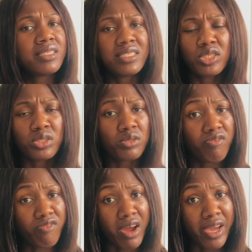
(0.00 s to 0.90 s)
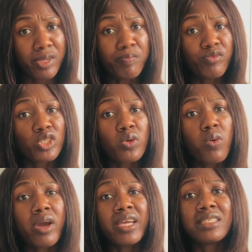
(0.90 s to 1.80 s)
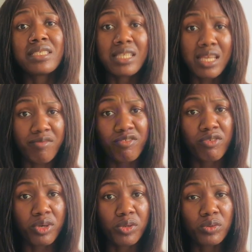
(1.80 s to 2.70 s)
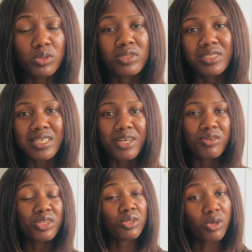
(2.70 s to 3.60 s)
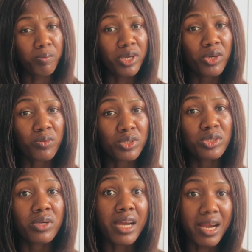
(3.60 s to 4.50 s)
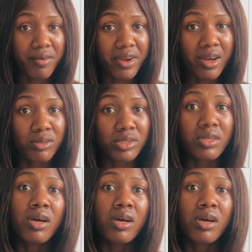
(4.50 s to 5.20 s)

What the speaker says: This is also fine. So it's left for you to decide on the topic you want to carry out.